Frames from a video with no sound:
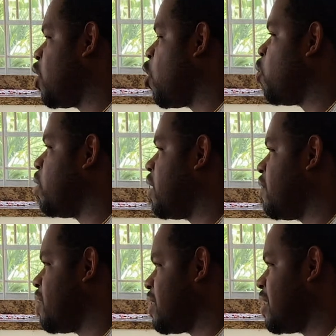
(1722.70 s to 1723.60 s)
God will give
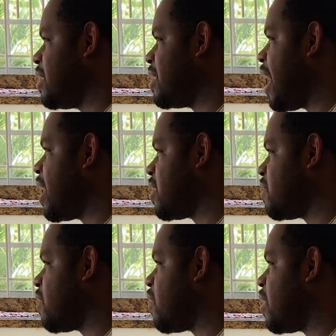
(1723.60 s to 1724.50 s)
us the desires of
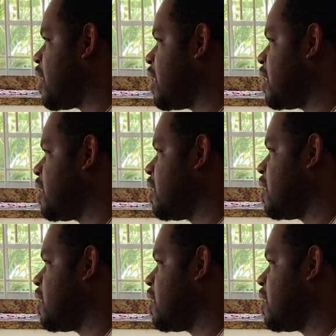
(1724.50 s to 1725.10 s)
our heart.